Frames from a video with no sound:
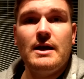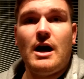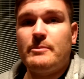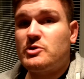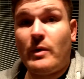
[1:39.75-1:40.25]
I
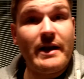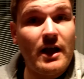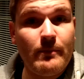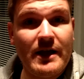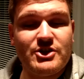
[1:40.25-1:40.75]
um, just wanted to
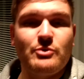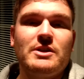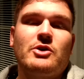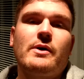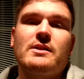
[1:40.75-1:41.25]
come at you
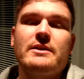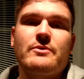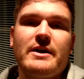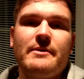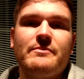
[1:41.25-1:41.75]
really quickly,
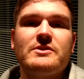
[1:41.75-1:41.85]
okay?